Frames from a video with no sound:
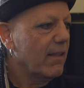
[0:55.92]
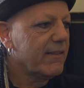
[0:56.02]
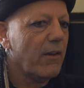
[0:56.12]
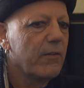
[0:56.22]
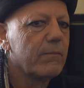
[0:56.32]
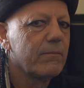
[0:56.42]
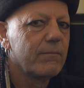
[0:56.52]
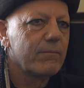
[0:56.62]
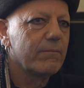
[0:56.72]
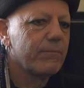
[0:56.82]
Let's go.
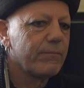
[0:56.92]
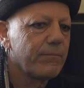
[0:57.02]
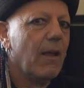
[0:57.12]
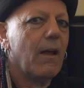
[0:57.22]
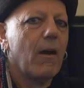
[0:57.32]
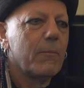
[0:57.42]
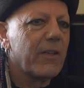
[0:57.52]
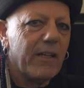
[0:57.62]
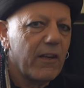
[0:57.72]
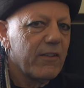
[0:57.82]
I'm
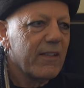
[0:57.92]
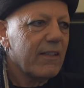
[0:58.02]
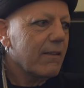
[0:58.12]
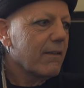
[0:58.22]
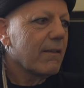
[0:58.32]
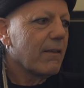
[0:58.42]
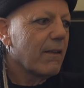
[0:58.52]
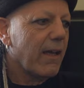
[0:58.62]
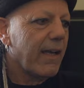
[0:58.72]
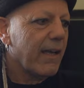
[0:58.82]
Leeno Dee
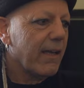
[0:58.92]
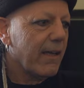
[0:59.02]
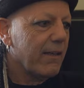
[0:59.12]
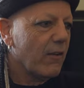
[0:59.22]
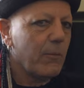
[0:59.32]
and I'm a